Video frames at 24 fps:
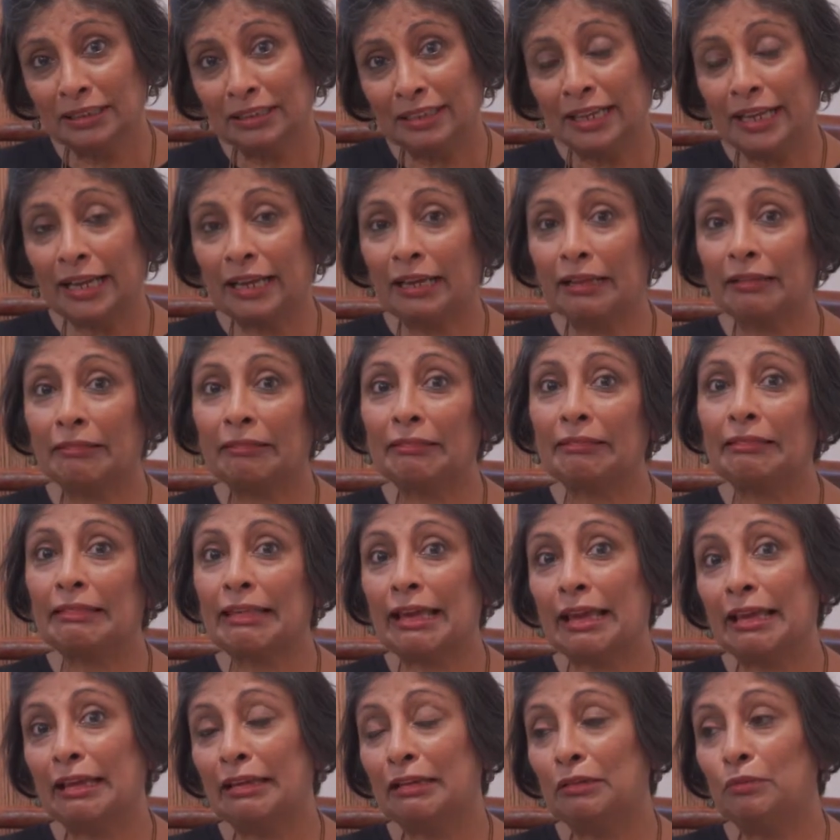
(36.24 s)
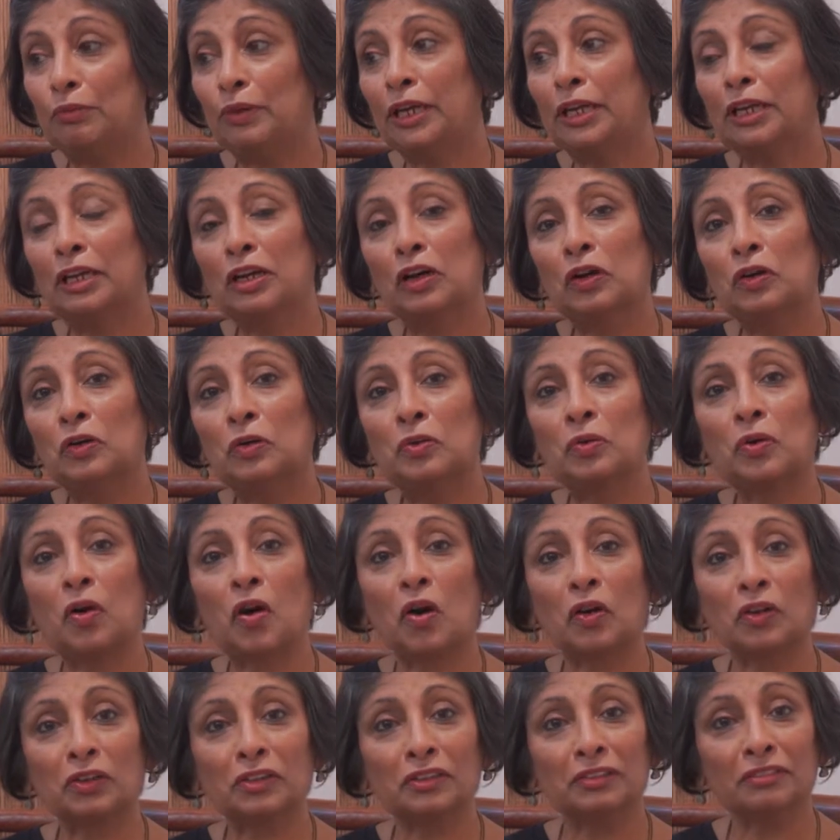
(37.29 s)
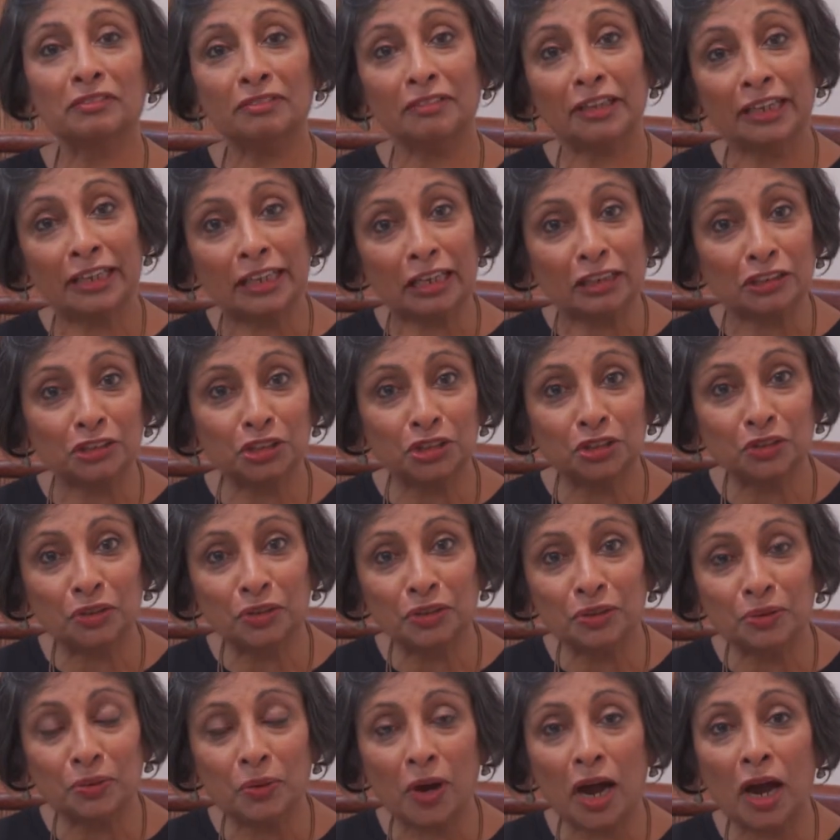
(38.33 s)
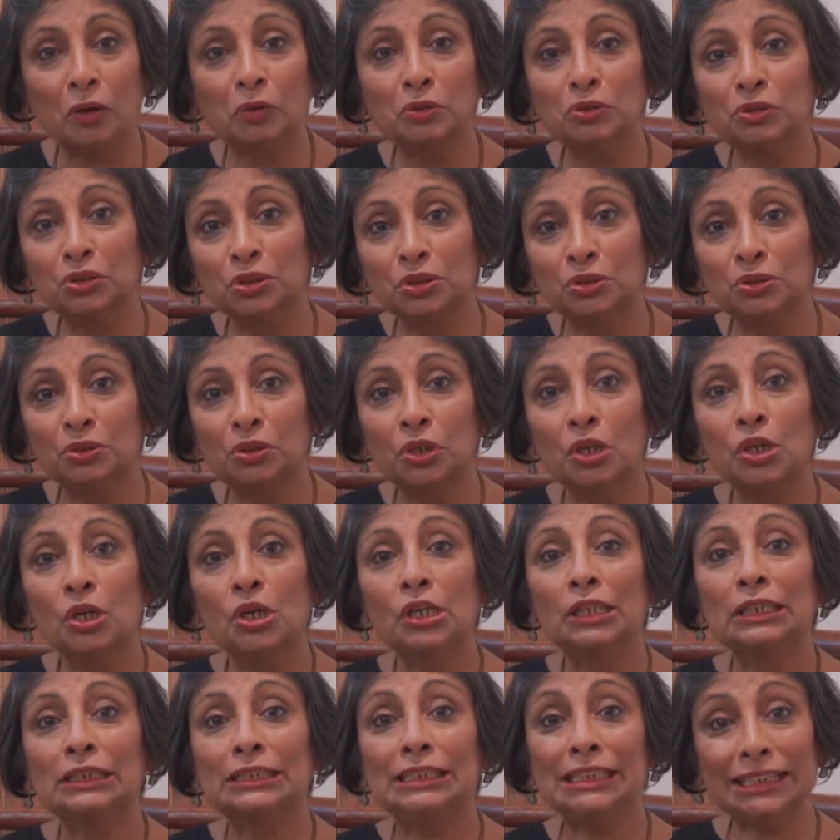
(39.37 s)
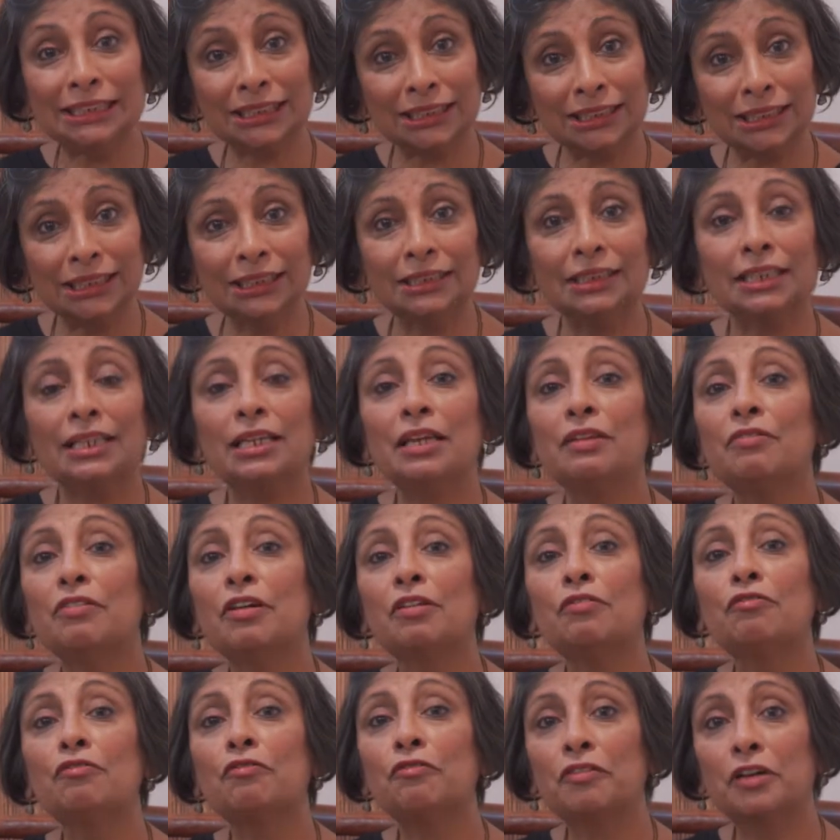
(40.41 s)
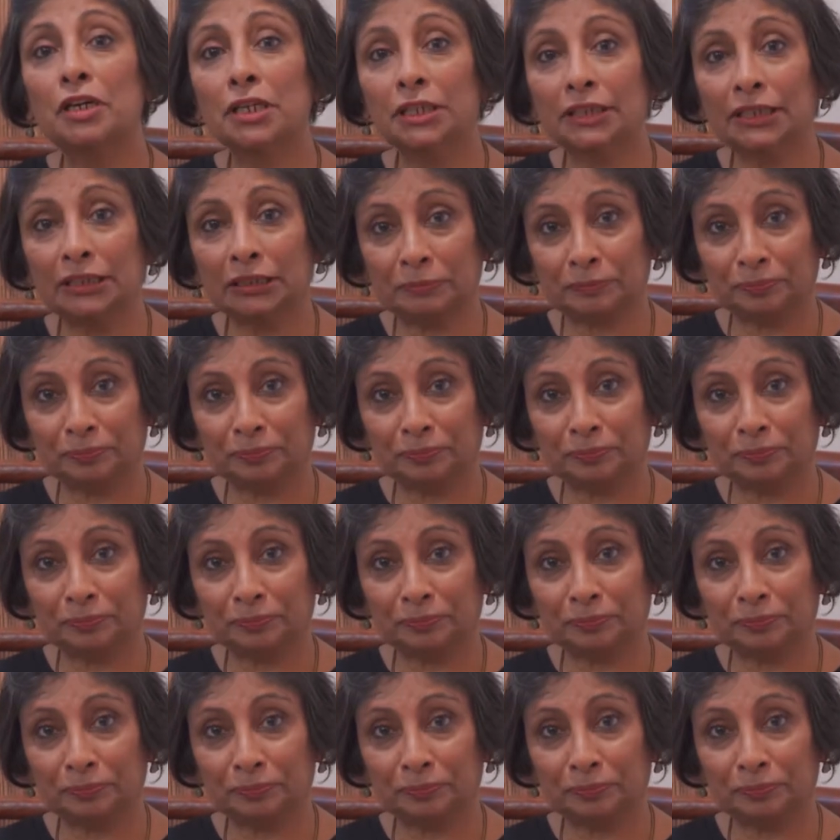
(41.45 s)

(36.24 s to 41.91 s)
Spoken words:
And then we go on and I'll show you how to de-seed even further.